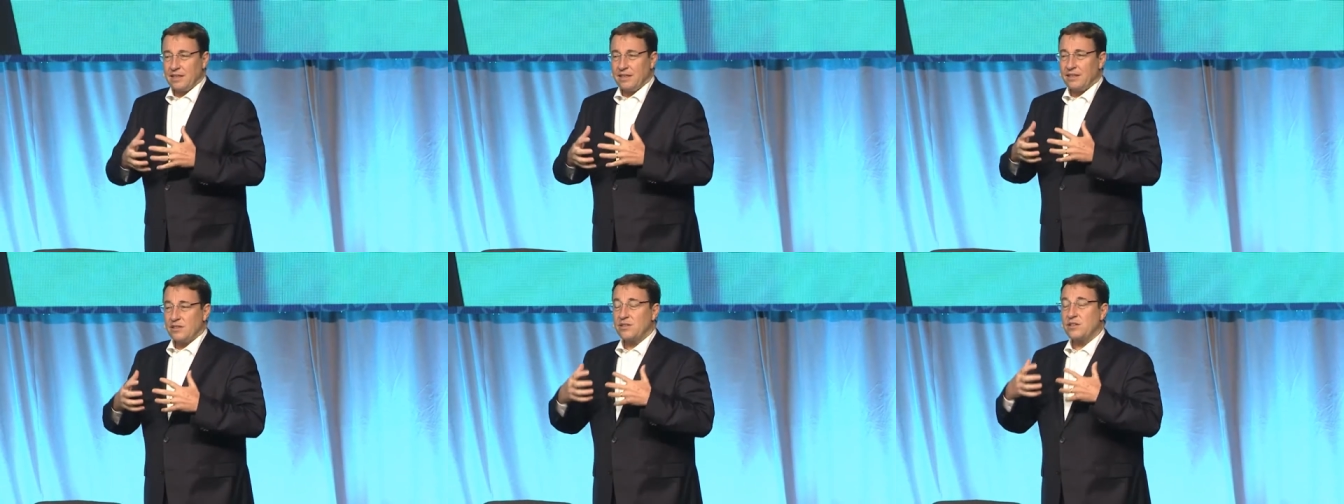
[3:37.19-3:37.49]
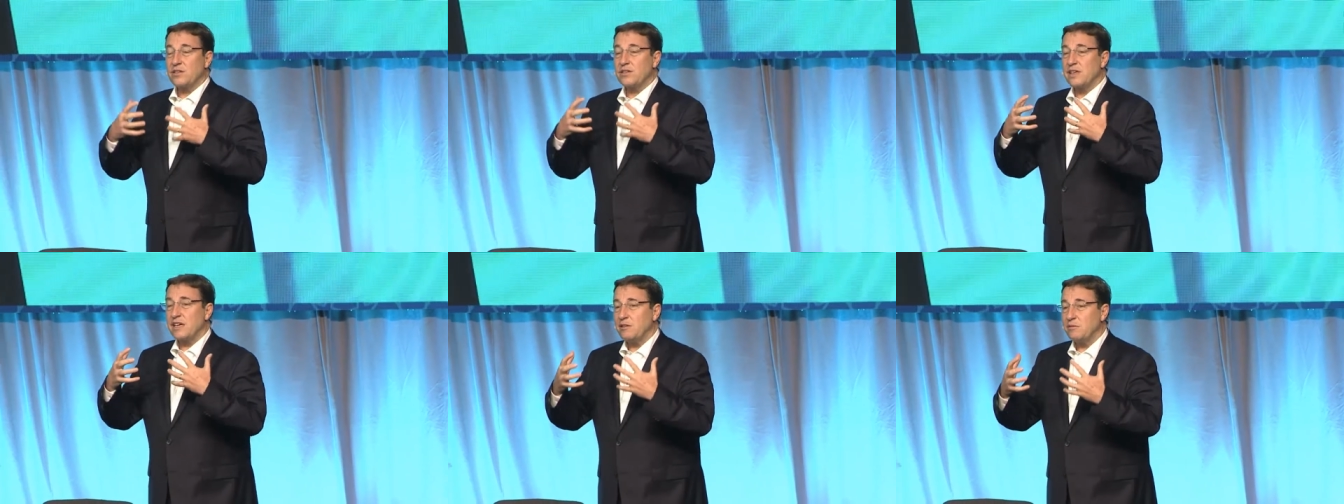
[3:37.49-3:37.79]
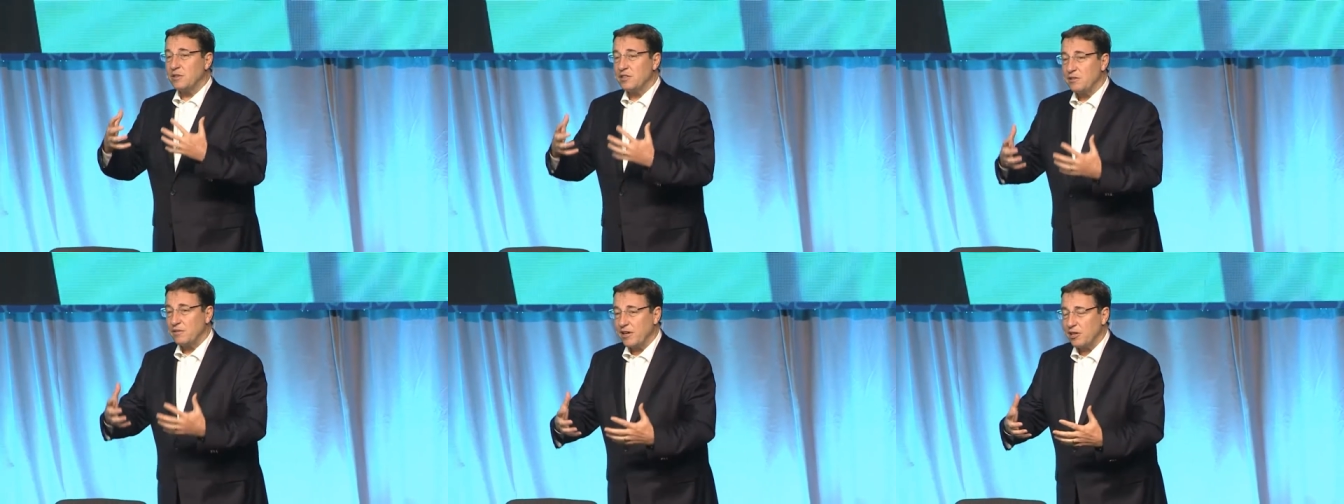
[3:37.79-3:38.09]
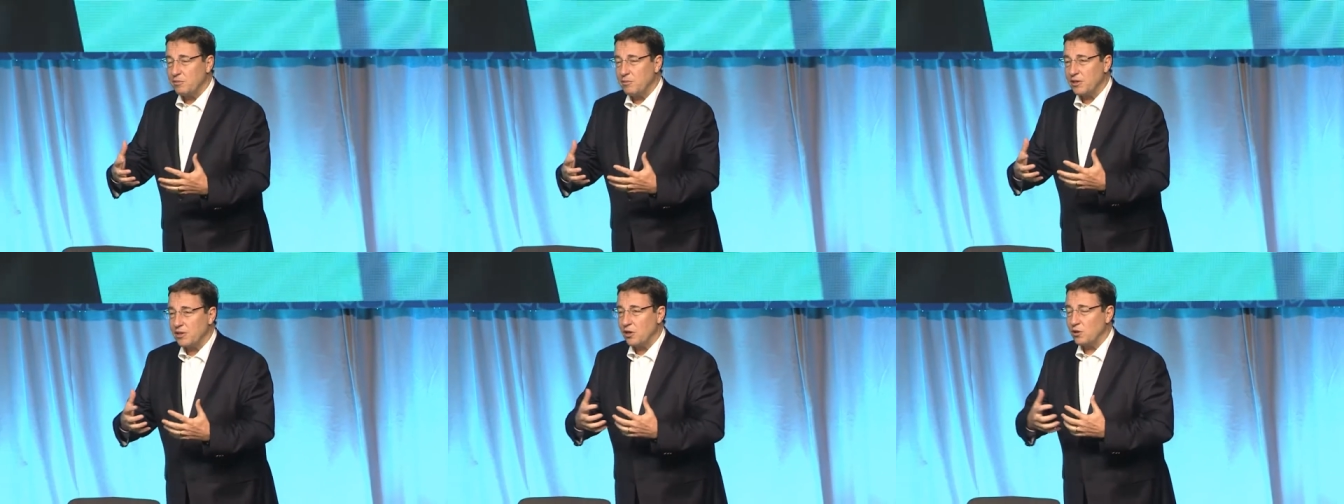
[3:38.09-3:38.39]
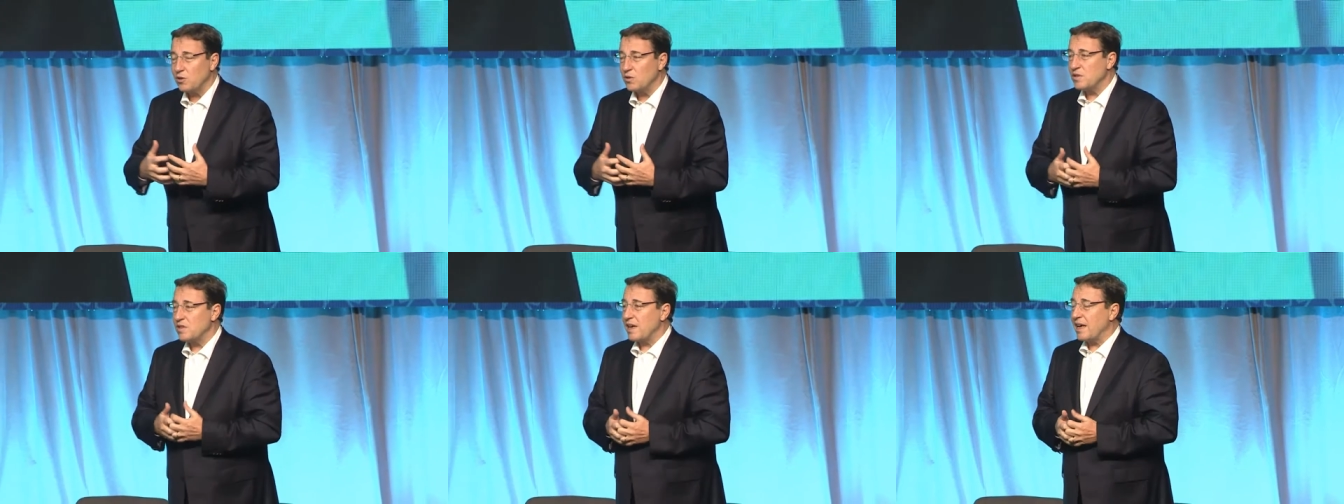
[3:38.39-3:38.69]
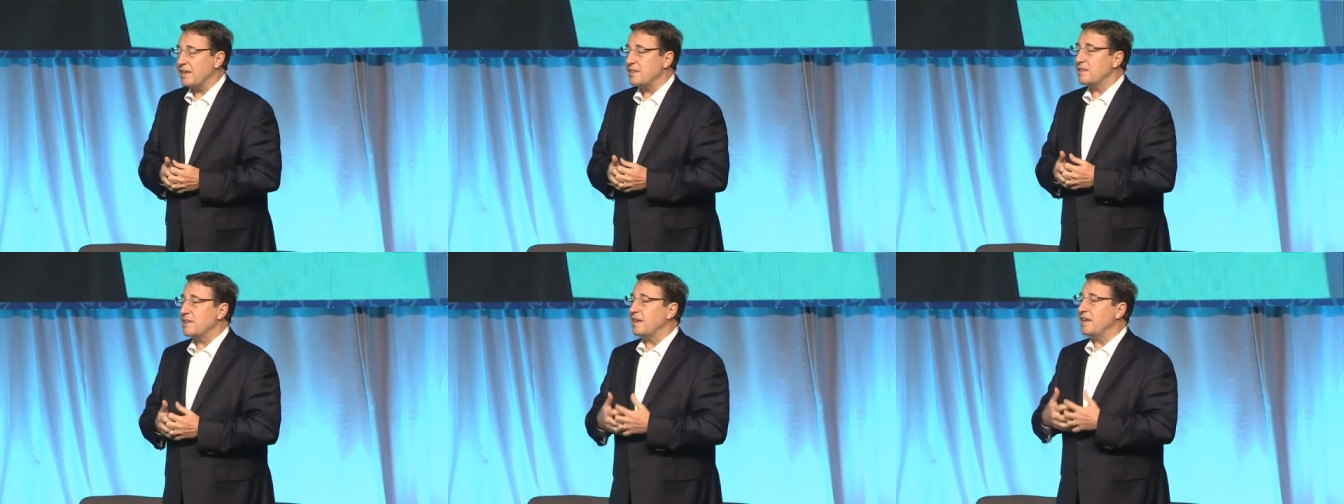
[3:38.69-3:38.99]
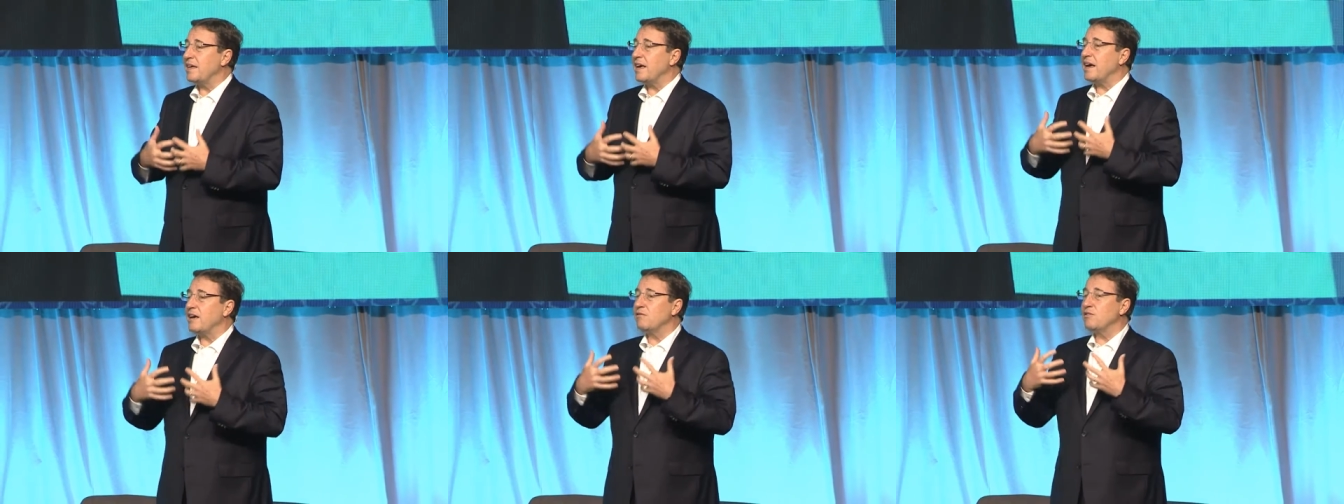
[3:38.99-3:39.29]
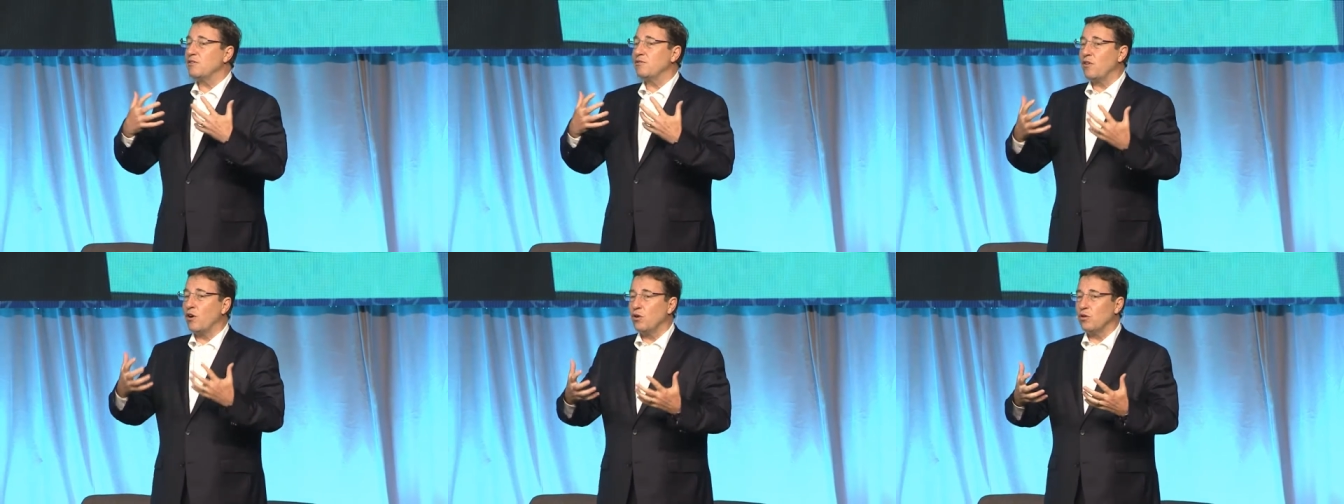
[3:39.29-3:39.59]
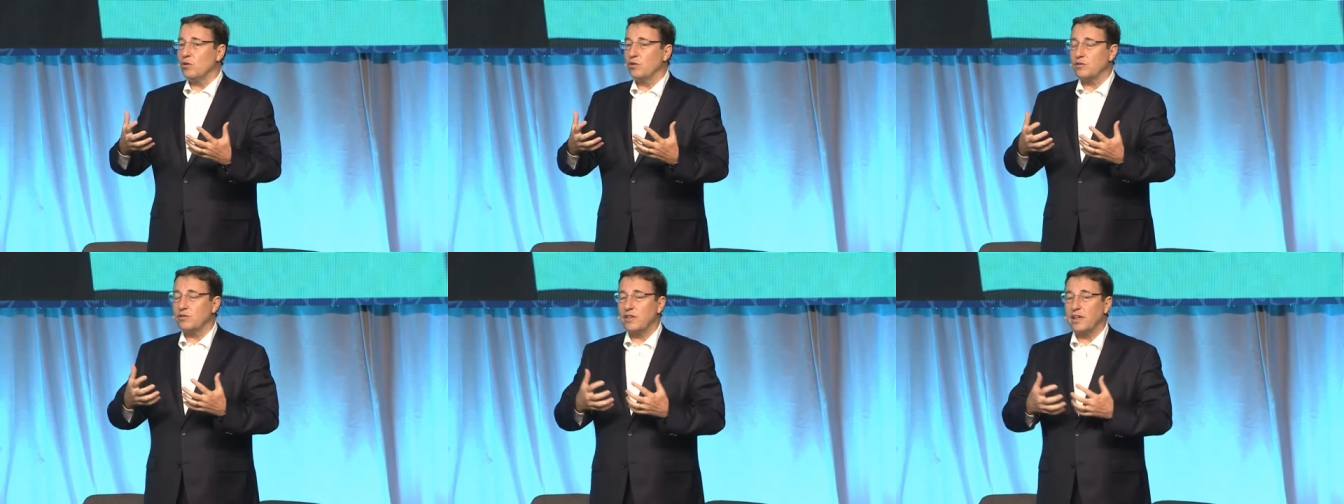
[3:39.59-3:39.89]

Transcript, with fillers: The Sustainable Development Goals, as they have evolved